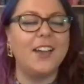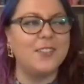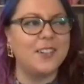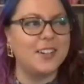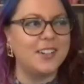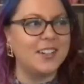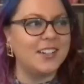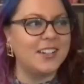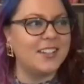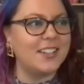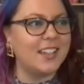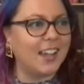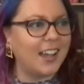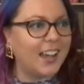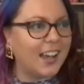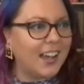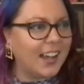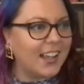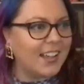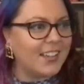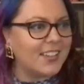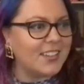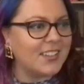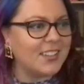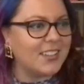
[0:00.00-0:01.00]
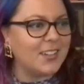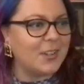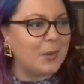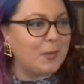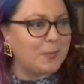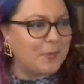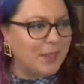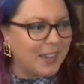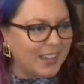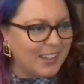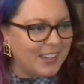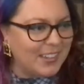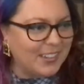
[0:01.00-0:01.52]
wanted to ask you
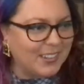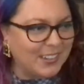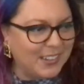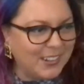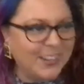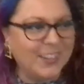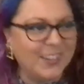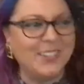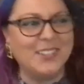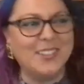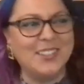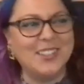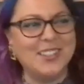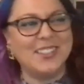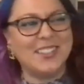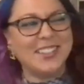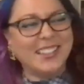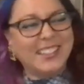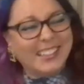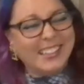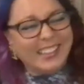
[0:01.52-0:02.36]
about your goats.